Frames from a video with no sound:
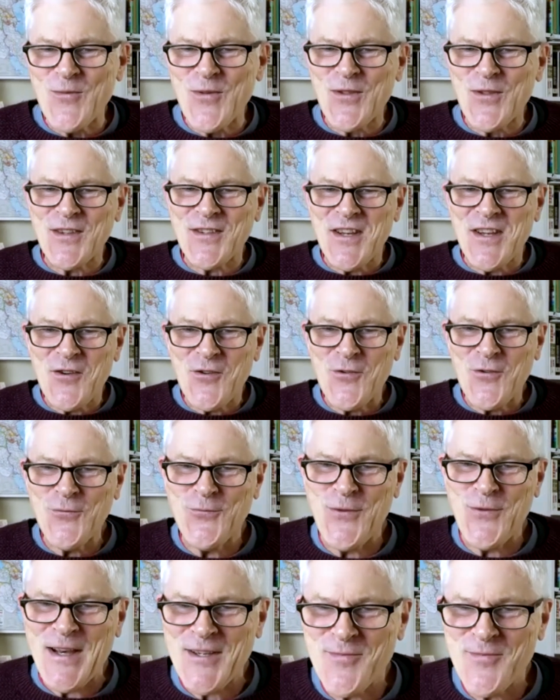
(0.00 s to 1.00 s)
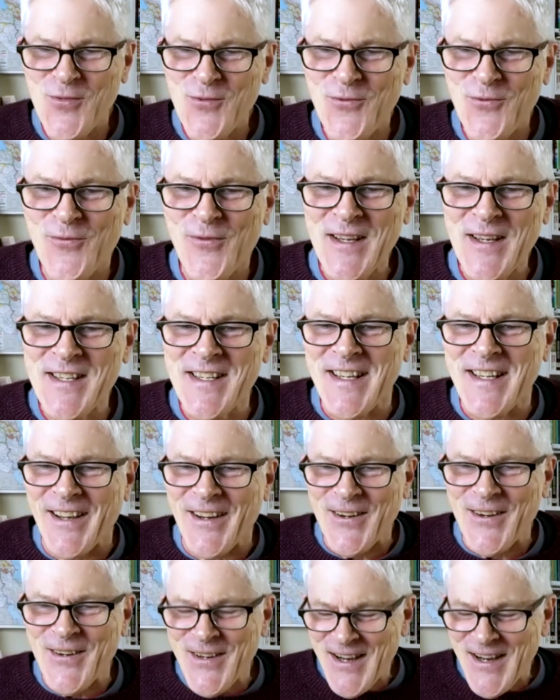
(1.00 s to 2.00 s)
this incredible
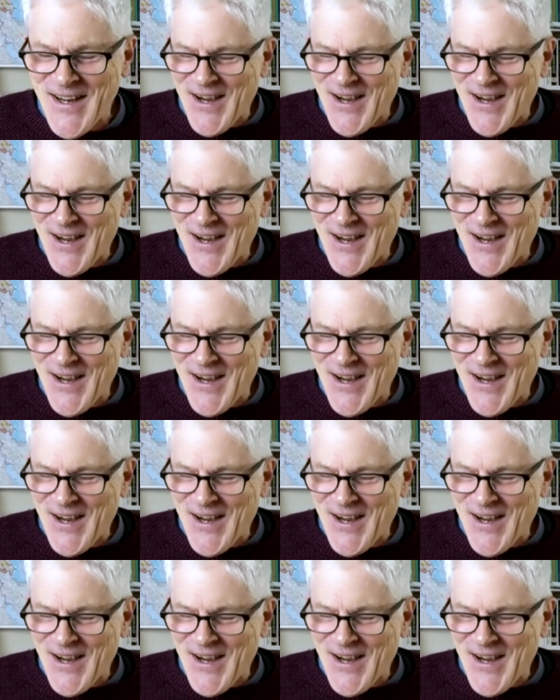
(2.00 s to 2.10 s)
video